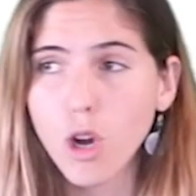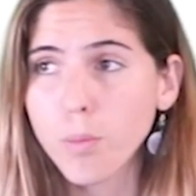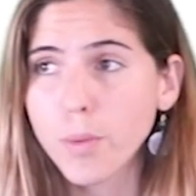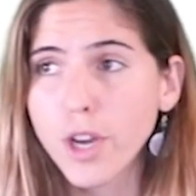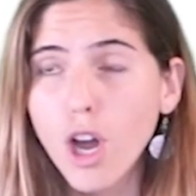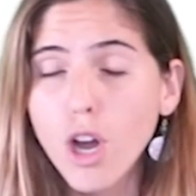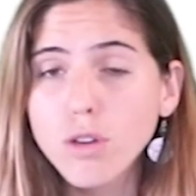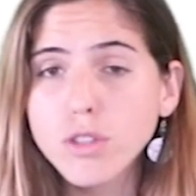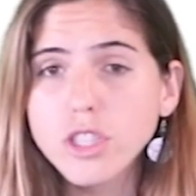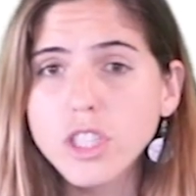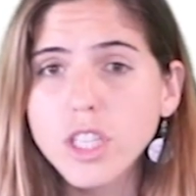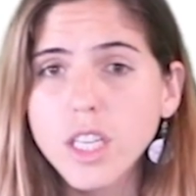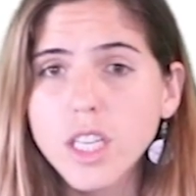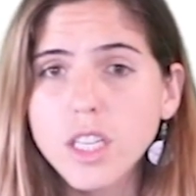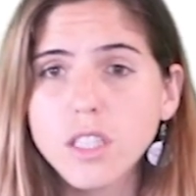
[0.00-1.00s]
open
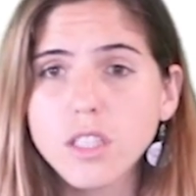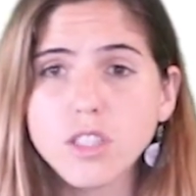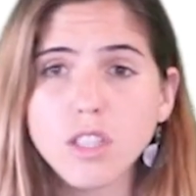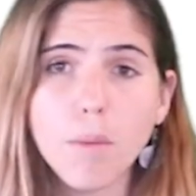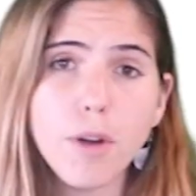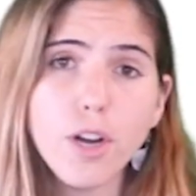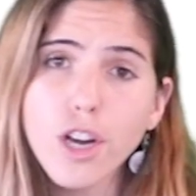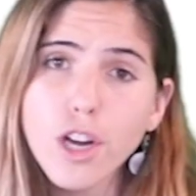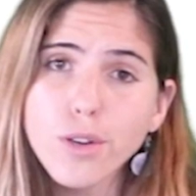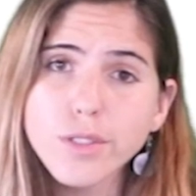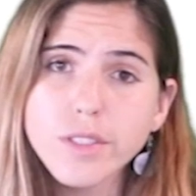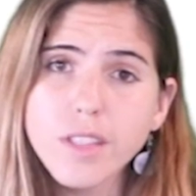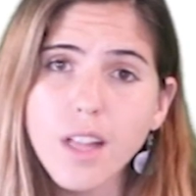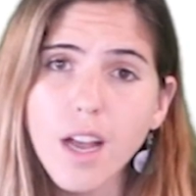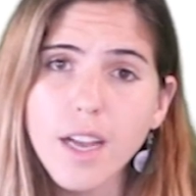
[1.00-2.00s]
ocean, some are
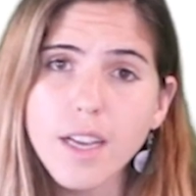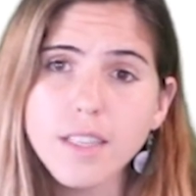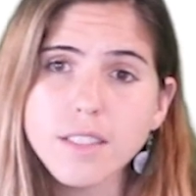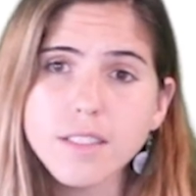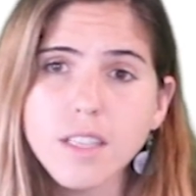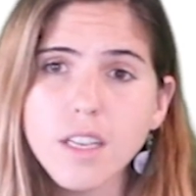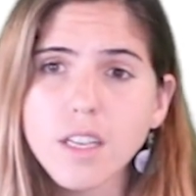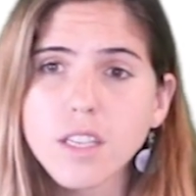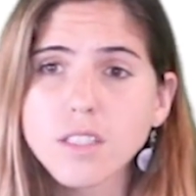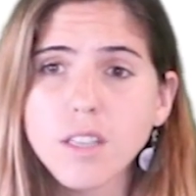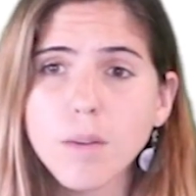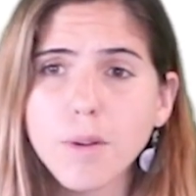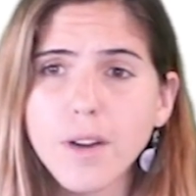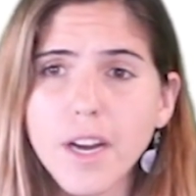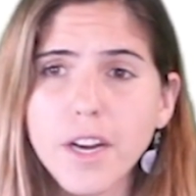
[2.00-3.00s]
coastlines,
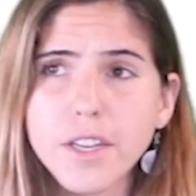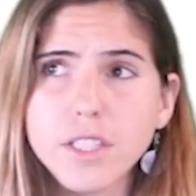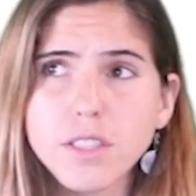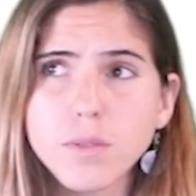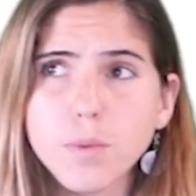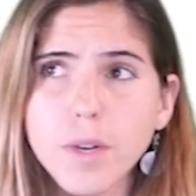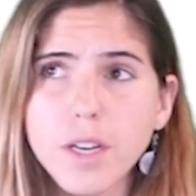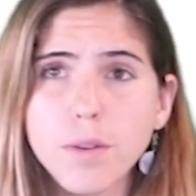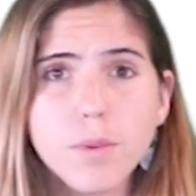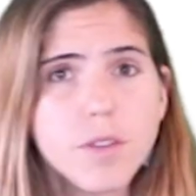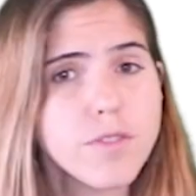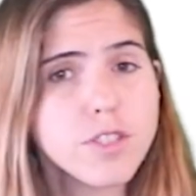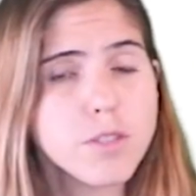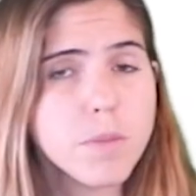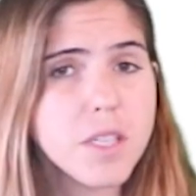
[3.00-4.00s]
some are areas where
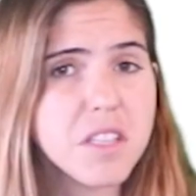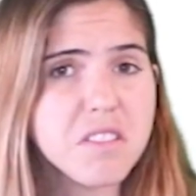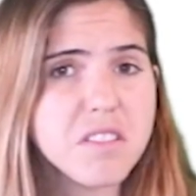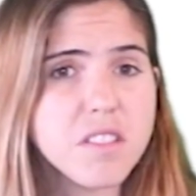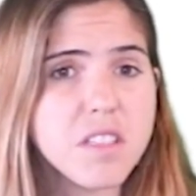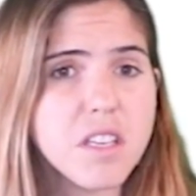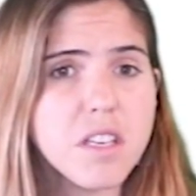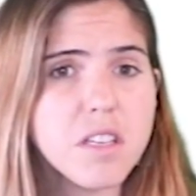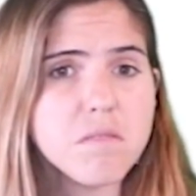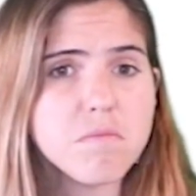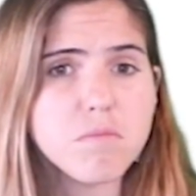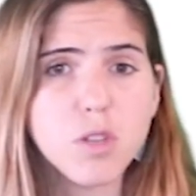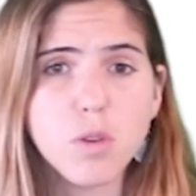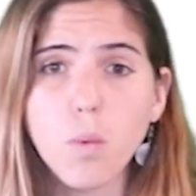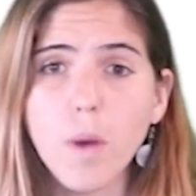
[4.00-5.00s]
rivers meet the sea
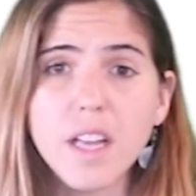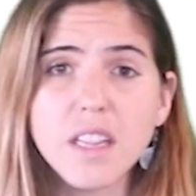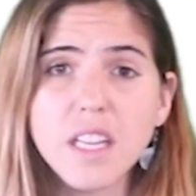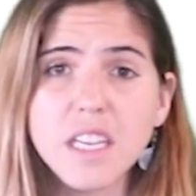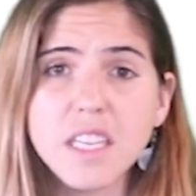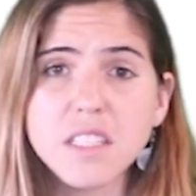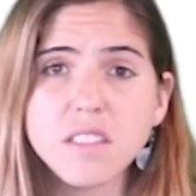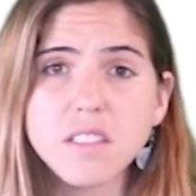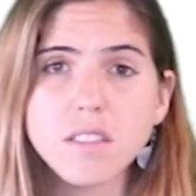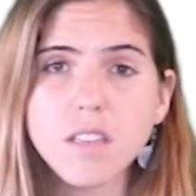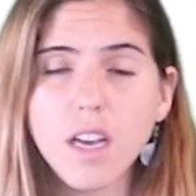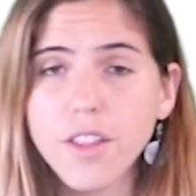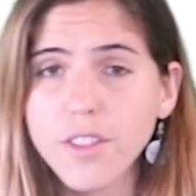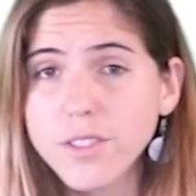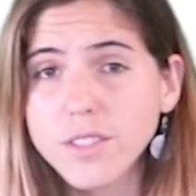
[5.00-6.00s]
or wetlands,
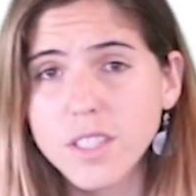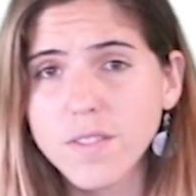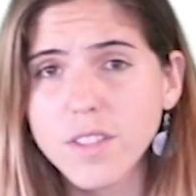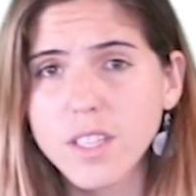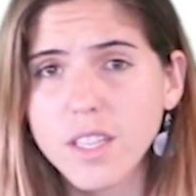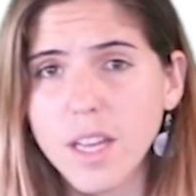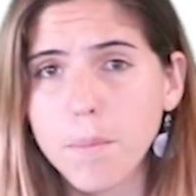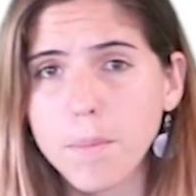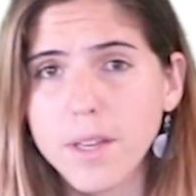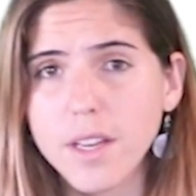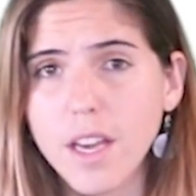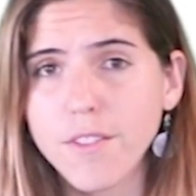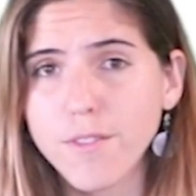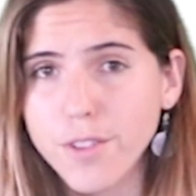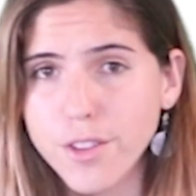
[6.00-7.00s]
and there's even an
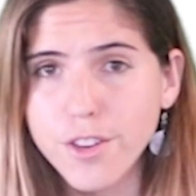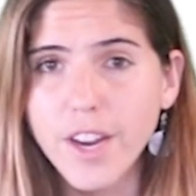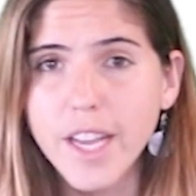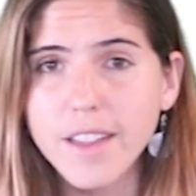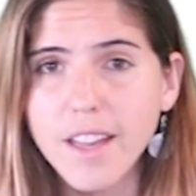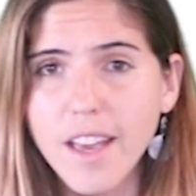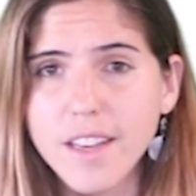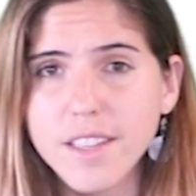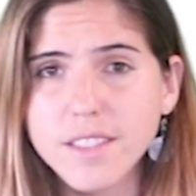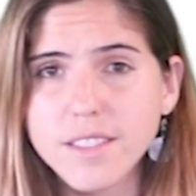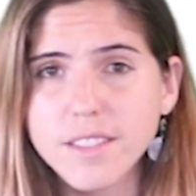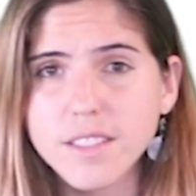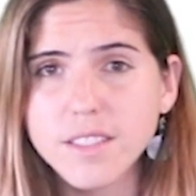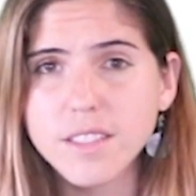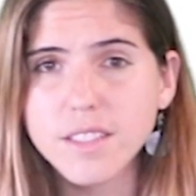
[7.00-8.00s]
MPA for the Great
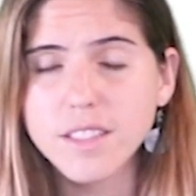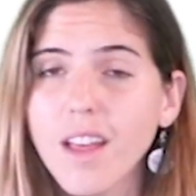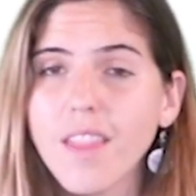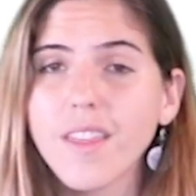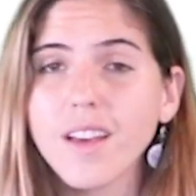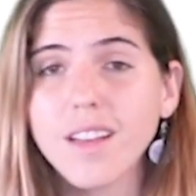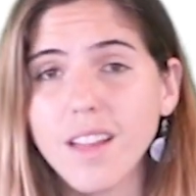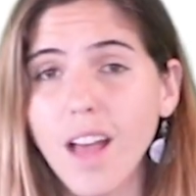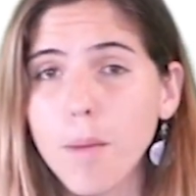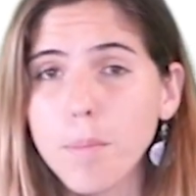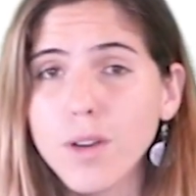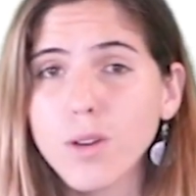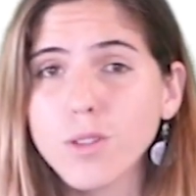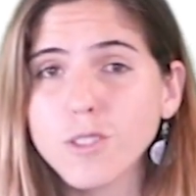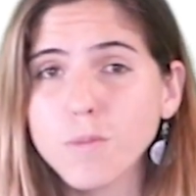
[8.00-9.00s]
Lakes. The
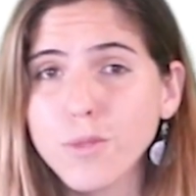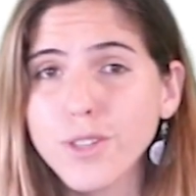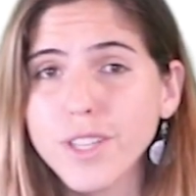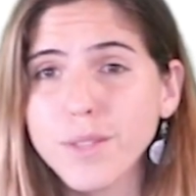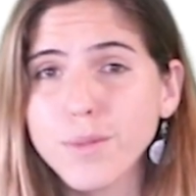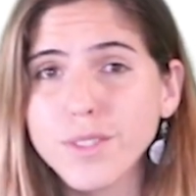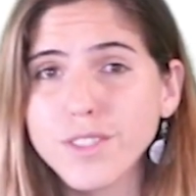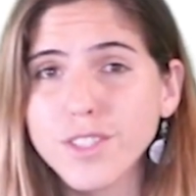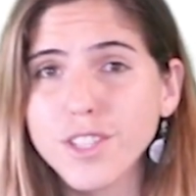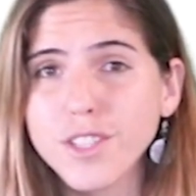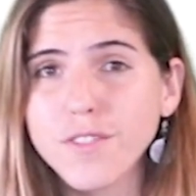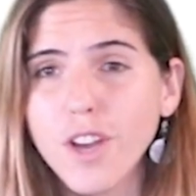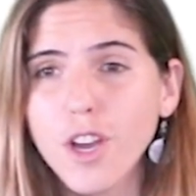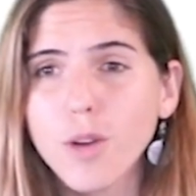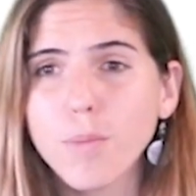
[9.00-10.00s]
Galapagos Marine
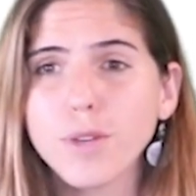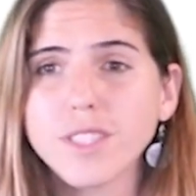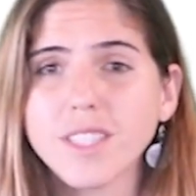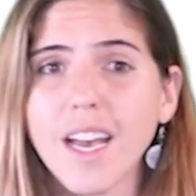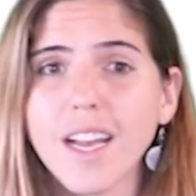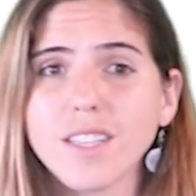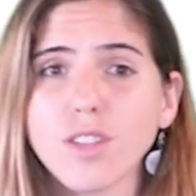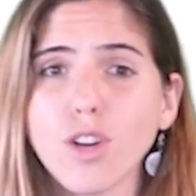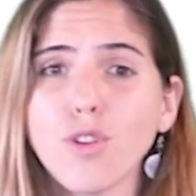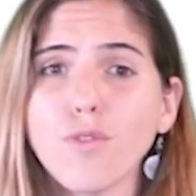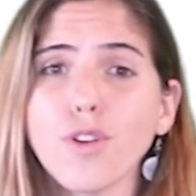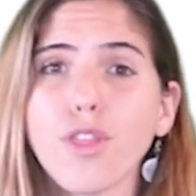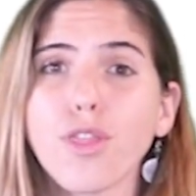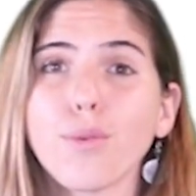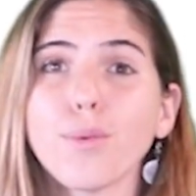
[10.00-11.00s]
Reserve protects
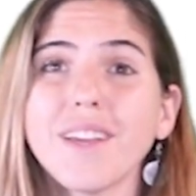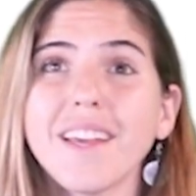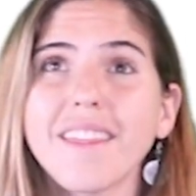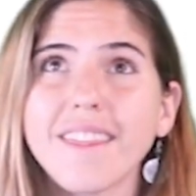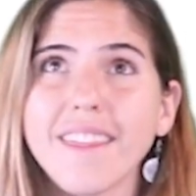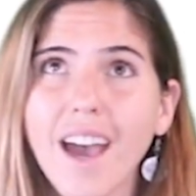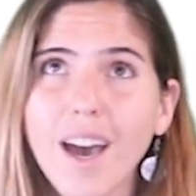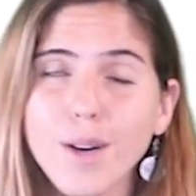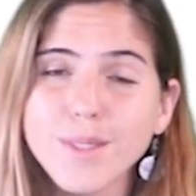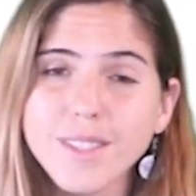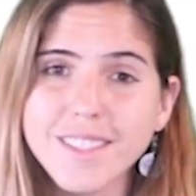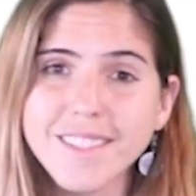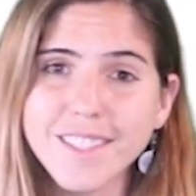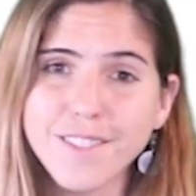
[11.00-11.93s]
over 3,000